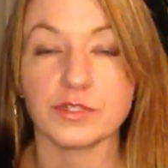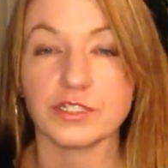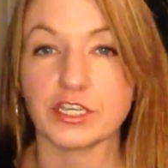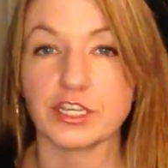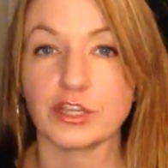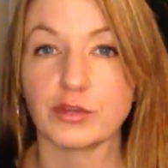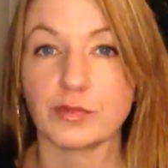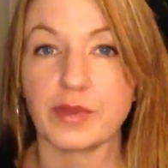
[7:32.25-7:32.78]

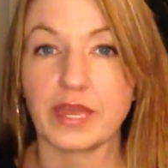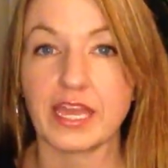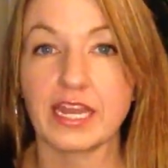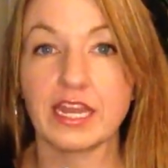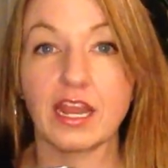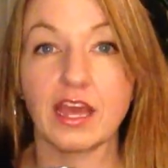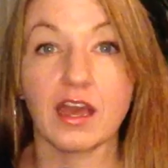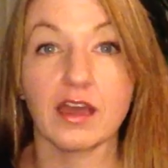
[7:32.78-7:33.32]
particular
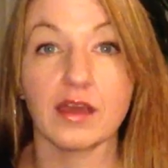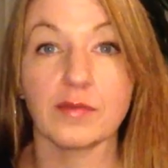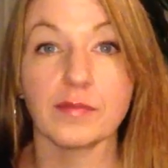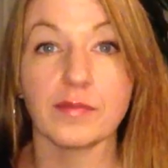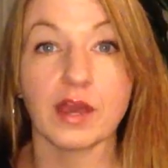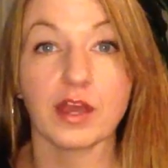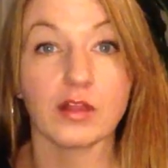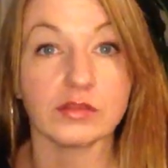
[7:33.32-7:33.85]
pen,
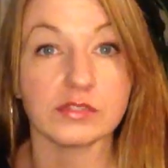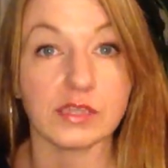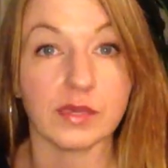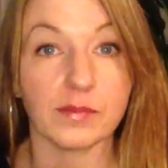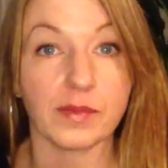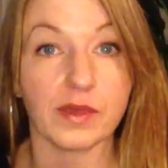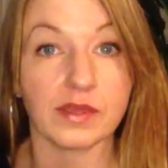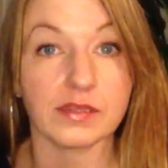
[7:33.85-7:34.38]
a
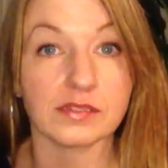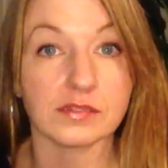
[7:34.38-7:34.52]
close-up